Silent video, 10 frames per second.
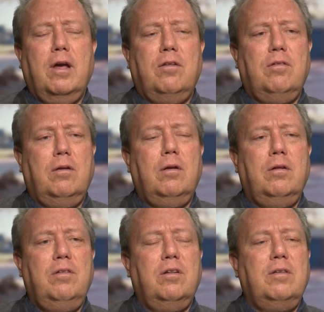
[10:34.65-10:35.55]
as it
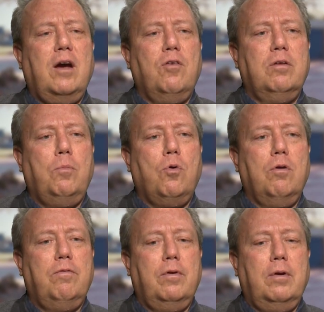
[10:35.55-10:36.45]
sits now, is more
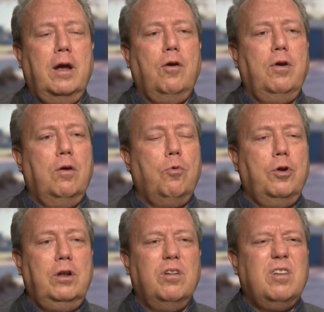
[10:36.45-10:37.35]
of an area where
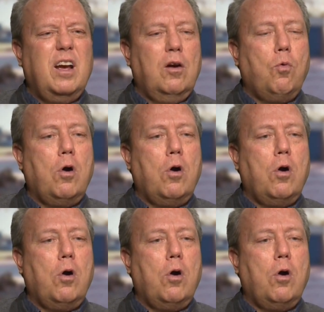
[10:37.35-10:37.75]
you just kind of